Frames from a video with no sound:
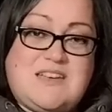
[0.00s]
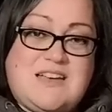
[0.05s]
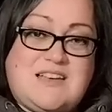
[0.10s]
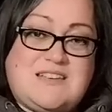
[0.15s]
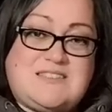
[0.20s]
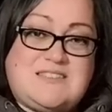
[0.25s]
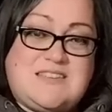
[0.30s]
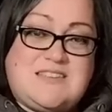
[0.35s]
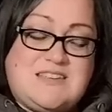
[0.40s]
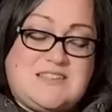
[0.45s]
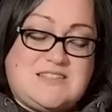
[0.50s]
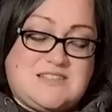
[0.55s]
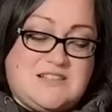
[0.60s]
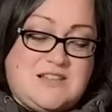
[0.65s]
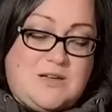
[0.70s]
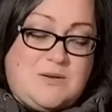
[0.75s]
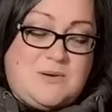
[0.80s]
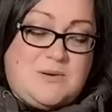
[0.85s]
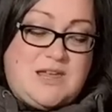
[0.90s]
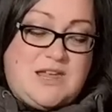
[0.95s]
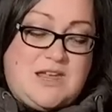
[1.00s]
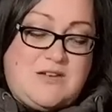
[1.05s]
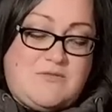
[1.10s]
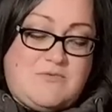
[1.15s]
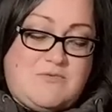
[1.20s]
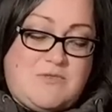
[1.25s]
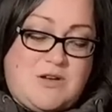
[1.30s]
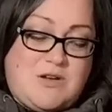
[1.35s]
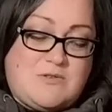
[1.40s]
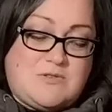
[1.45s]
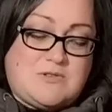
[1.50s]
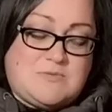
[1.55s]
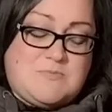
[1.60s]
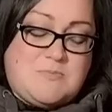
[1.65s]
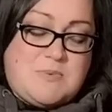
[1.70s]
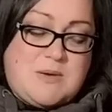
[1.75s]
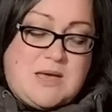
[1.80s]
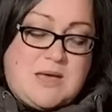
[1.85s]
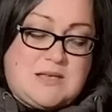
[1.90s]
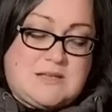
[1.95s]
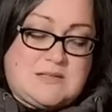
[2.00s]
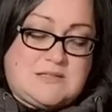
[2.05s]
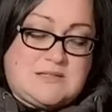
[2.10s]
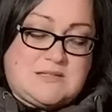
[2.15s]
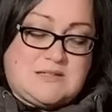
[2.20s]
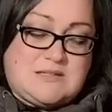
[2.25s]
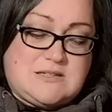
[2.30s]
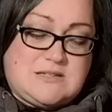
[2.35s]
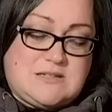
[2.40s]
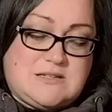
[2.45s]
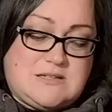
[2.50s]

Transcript: as he slowly rode past.